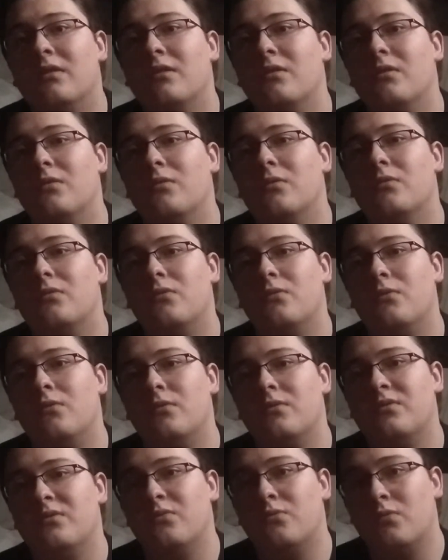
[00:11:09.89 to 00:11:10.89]
who
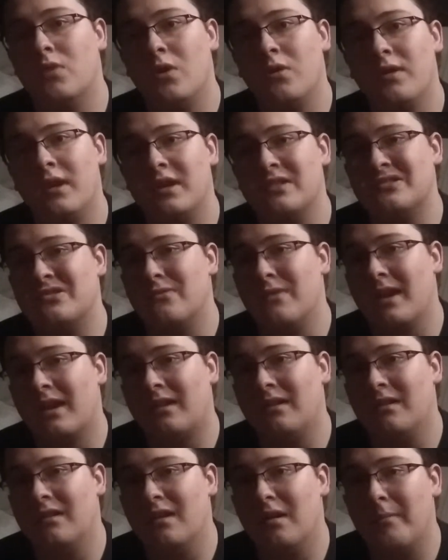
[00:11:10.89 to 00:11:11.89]
wrote and
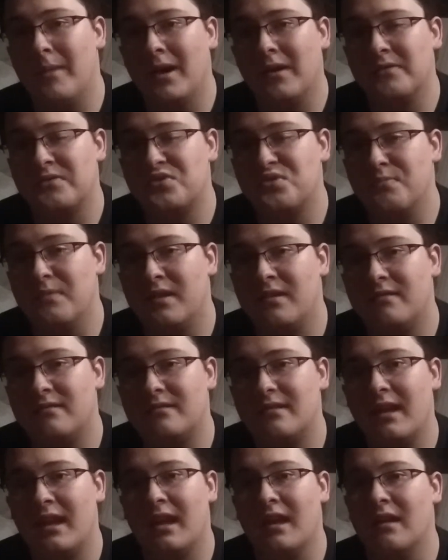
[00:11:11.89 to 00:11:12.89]
directed About
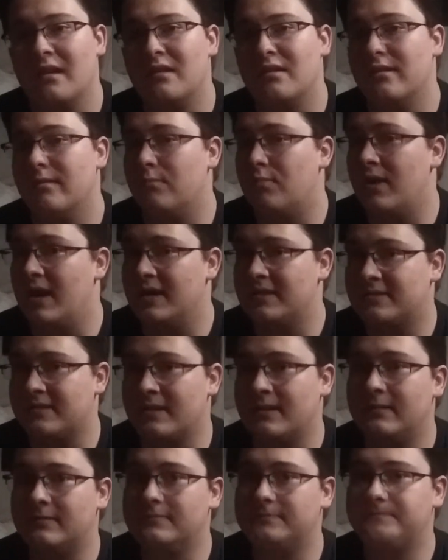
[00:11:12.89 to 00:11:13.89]
Schmidt and
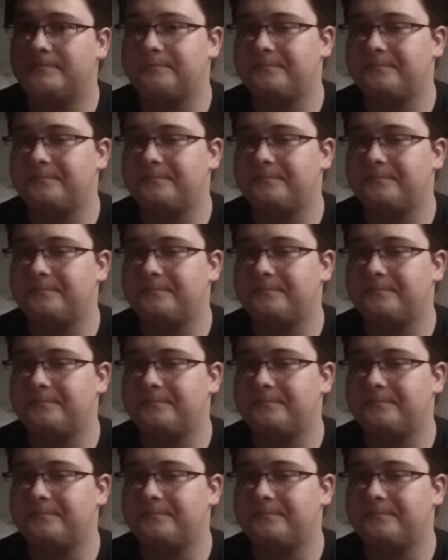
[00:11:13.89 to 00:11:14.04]
Nebraska.